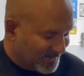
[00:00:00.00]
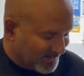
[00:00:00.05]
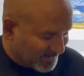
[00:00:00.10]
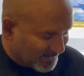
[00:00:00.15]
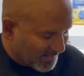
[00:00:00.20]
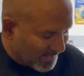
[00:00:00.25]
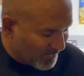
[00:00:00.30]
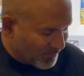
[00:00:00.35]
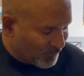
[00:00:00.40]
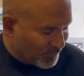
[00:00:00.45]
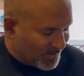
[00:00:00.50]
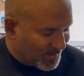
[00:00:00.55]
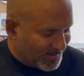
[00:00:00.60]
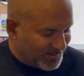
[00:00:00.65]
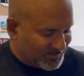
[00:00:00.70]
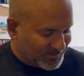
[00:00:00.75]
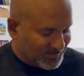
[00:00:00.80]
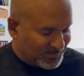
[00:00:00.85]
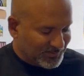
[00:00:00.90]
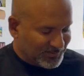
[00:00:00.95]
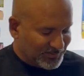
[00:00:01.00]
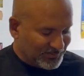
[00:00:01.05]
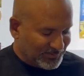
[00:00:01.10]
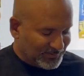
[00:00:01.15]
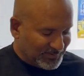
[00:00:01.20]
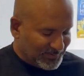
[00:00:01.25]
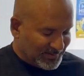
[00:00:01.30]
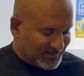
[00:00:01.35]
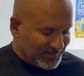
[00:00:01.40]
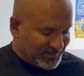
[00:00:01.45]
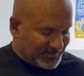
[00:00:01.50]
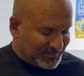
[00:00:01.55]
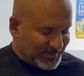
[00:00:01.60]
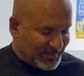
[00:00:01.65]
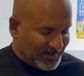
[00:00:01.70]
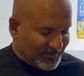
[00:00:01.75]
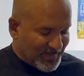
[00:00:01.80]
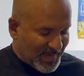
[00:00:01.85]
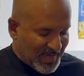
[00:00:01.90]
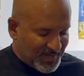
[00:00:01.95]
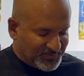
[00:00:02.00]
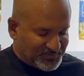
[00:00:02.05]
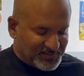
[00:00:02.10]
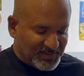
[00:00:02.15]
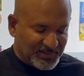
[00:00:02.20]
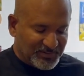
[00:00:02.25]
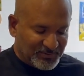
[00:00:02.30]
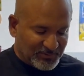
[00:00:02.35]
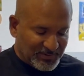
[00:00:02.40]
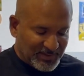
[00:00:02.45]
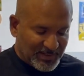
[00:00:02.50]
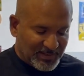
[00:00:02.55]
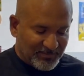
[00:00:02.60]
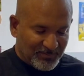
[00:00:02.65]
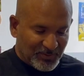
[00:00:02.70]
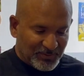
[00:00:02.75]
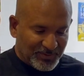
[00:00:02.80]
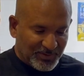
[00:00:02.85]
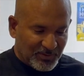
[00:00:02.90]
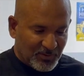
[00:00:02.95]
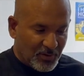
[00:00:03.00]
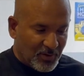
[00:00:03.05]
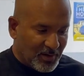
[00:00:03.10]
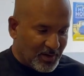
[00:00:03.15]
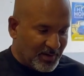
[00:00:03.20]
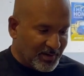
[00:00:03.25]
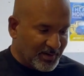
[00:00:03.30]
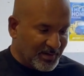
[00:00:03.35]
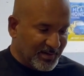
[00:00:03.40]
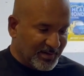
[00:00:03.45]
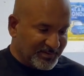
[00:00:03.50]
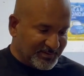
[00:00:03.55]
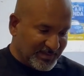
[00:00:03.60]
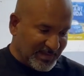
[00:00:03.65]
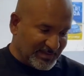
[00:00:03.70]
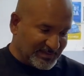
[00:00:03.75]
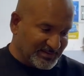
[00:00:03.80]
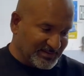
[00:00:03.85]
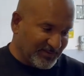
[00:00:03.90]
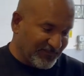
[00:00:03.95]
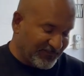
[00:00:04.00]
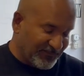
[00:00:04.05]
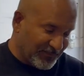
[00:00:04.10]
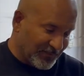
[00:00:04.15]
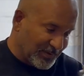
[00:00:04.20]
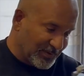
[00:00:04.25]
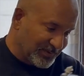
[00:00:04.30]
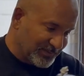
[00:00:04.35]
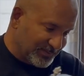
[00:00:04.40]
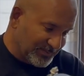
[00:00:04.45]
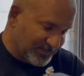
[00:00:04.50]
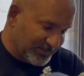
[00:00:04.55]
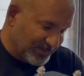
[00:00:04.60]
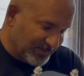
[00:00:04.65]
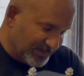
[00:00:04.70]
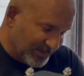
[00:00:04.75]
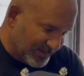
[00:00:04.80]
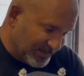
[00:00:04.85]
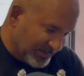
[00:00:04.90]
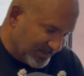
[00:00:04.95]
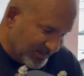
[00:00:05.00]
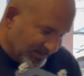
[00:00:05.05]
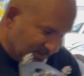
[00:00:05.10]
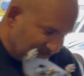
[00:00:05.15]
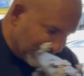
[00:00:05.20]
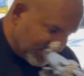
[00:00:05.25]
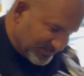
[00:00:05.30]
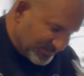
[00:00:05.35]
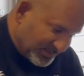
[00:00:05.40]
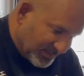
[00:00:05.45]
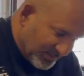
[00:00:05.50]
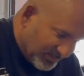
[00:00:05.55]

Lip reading: Can't wait to Team Hday to get them on the car. That's the front. Let's